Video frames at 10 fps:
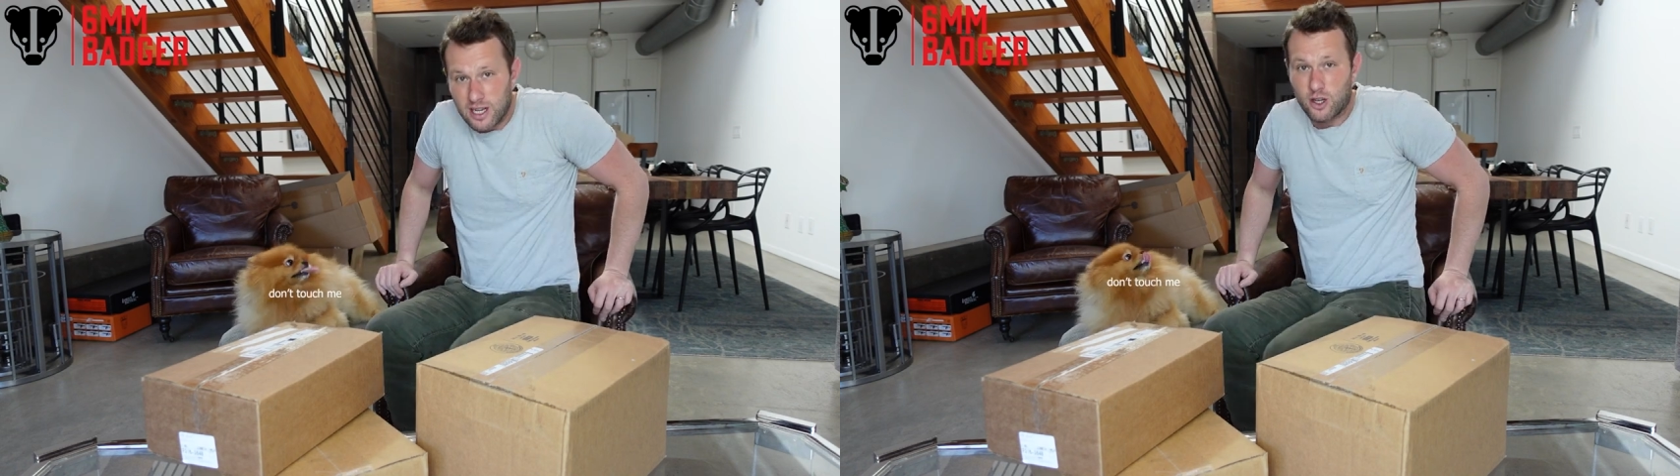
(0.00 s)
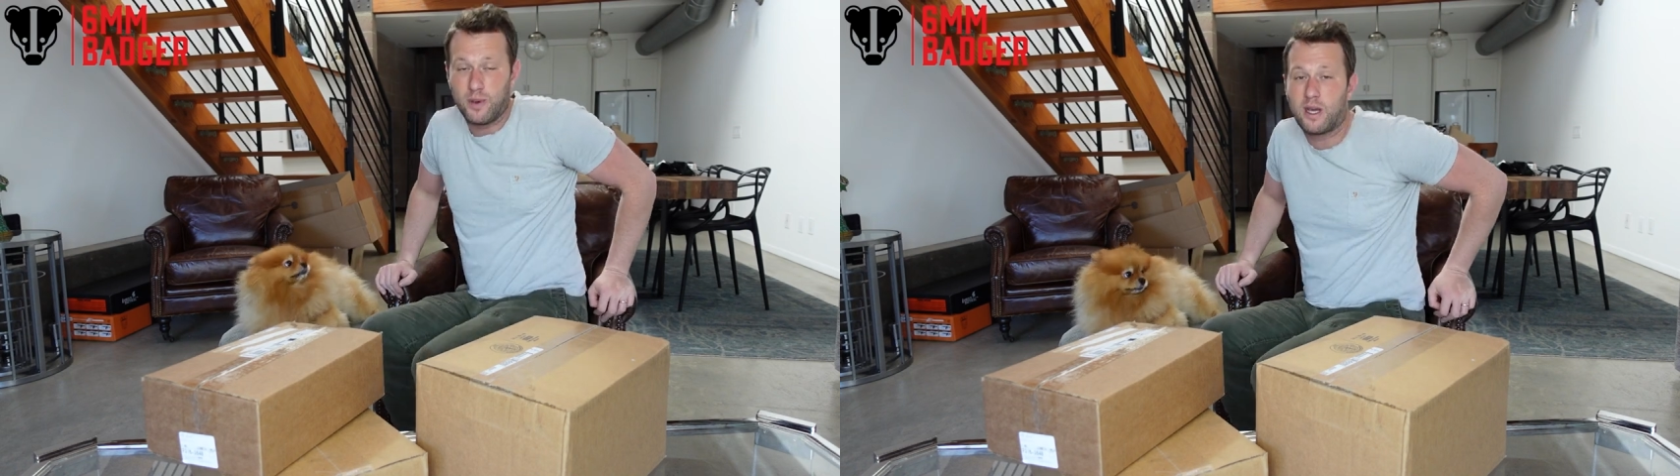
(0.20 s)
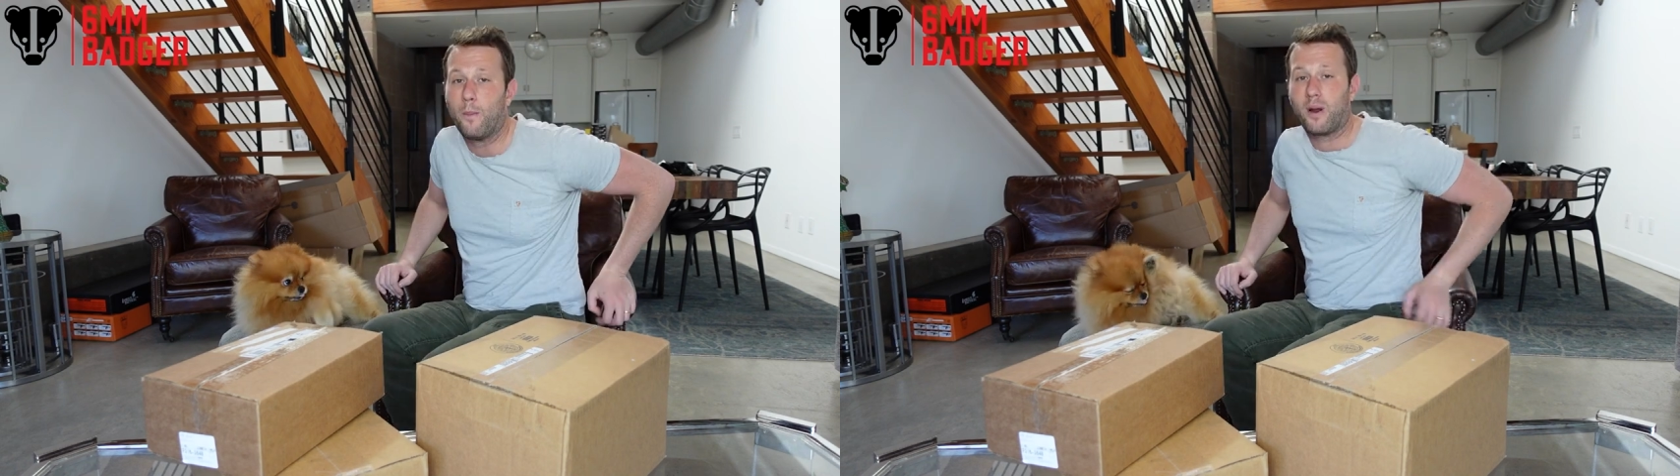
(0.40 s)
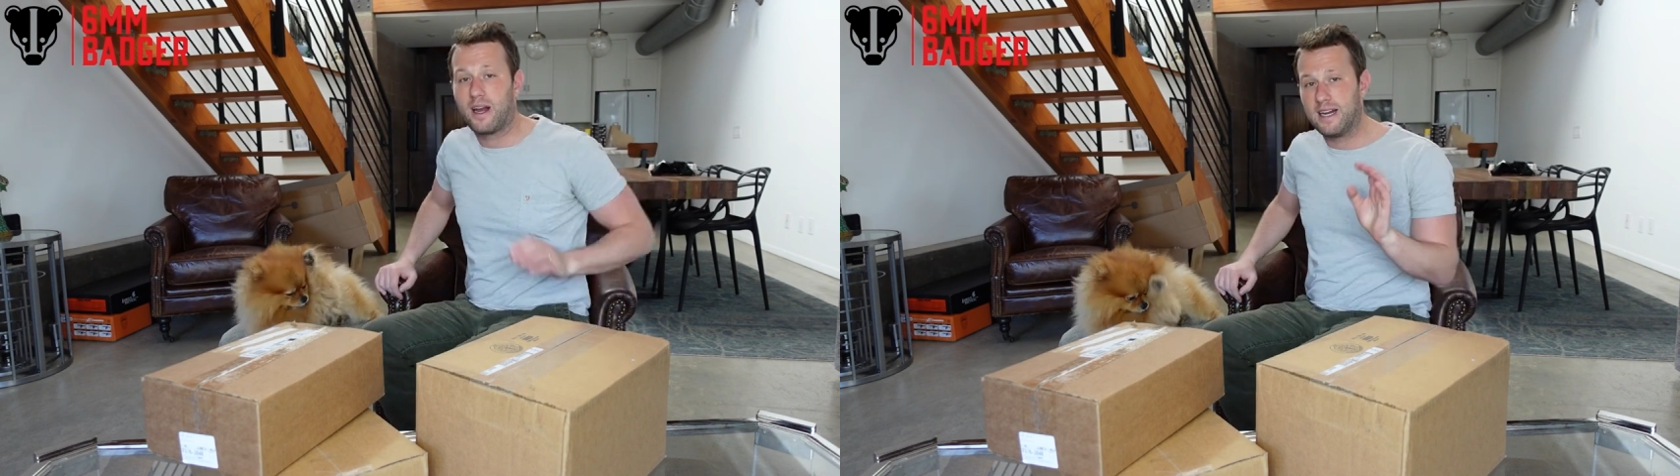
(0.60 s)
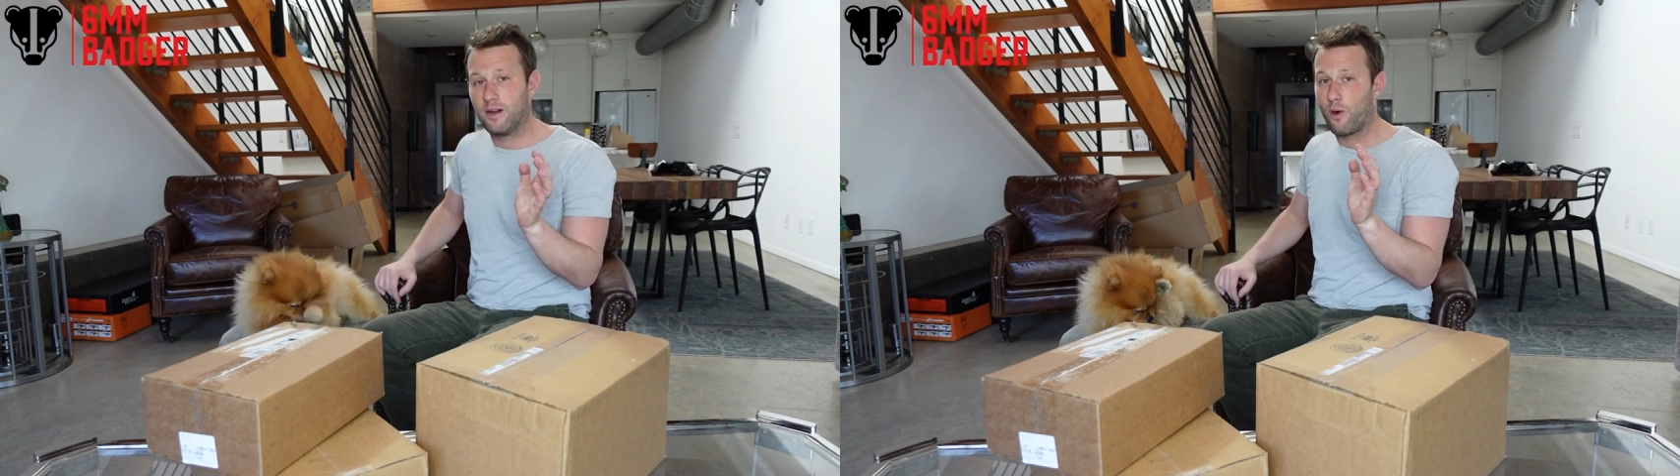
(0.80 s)
Could be
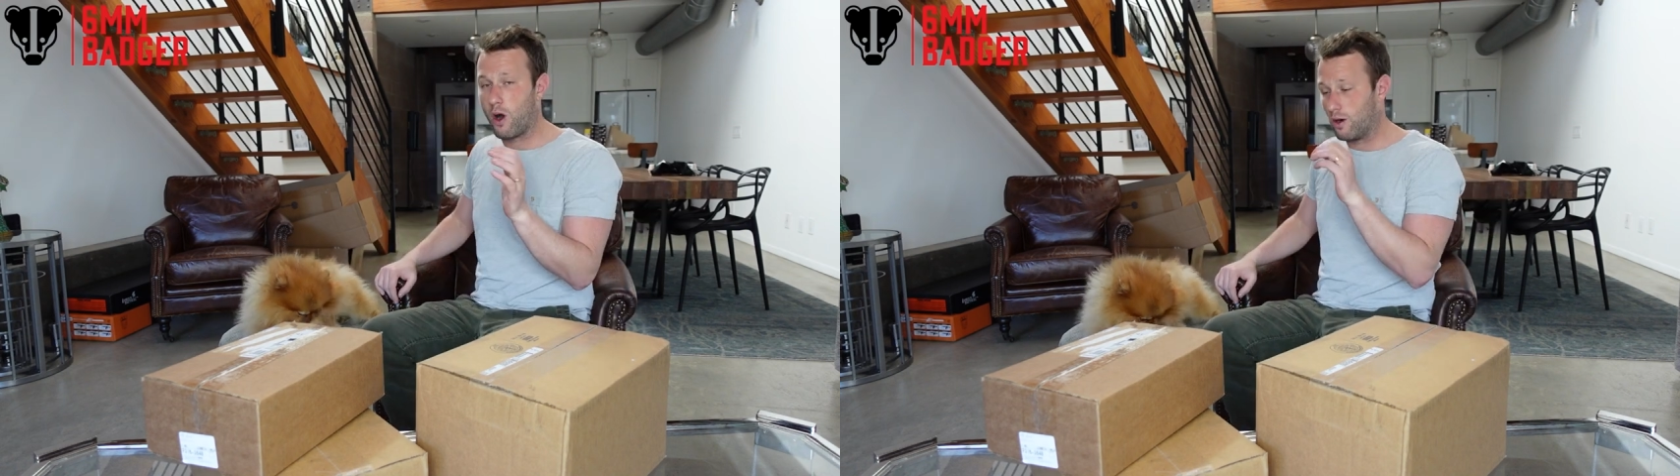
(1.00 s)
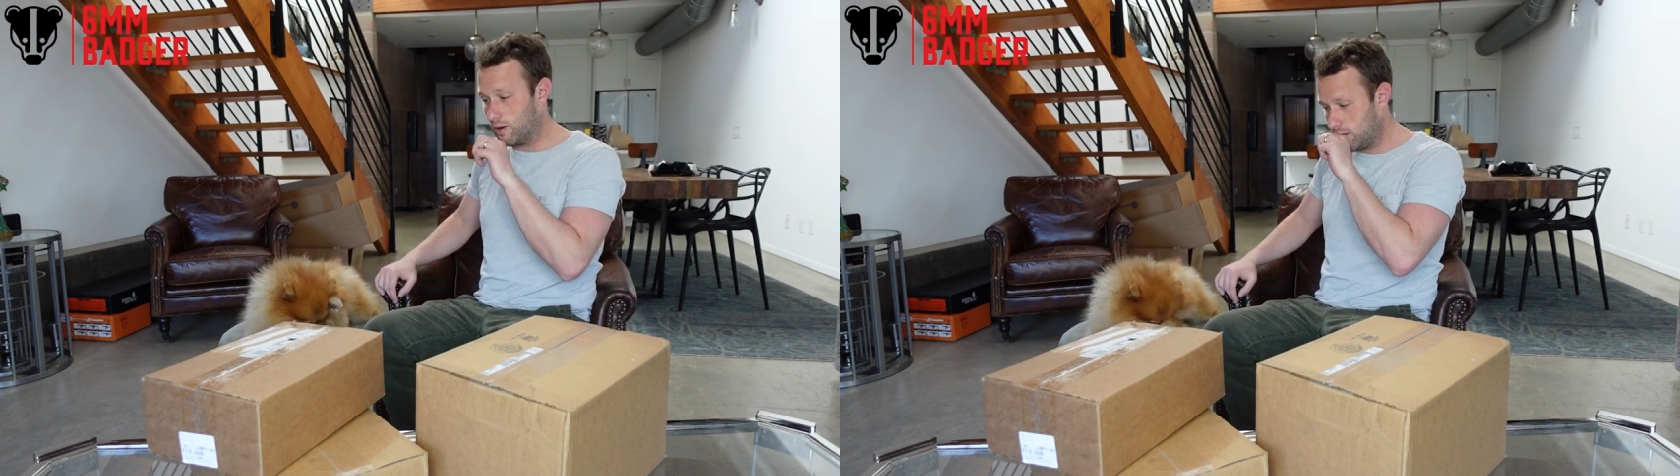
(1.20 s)
completely wrong,